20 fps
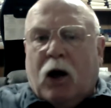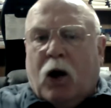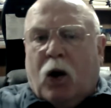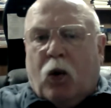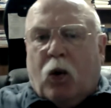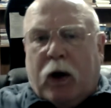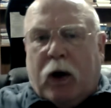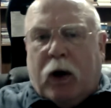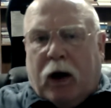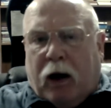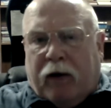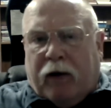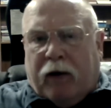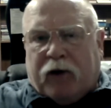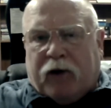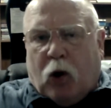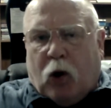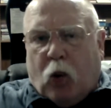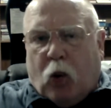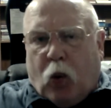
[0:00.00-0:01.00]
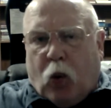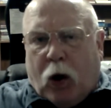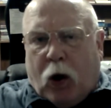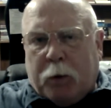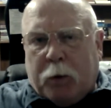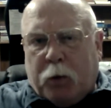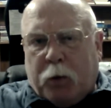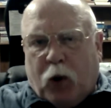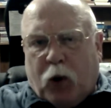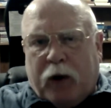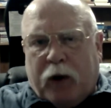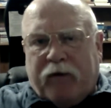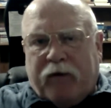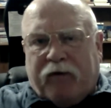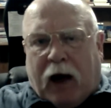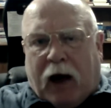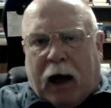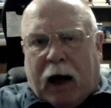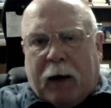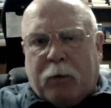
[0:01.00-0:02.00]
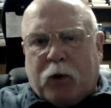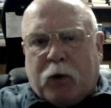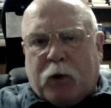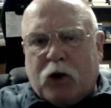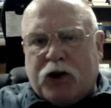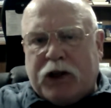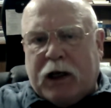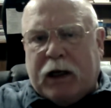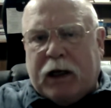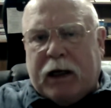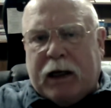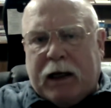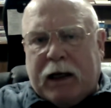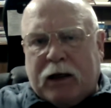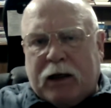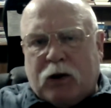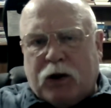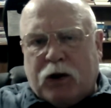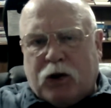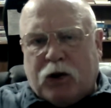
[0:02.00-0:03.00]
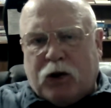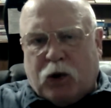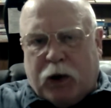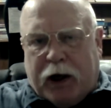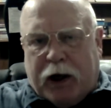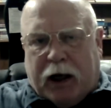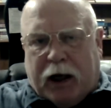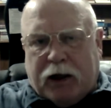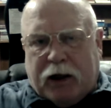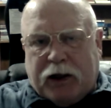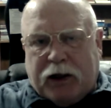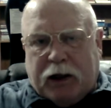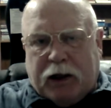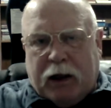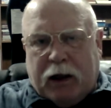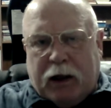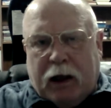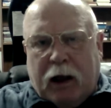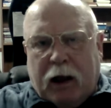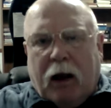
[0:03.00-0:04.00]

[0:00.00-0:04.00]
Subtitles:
We offer a 1.5% interest reduction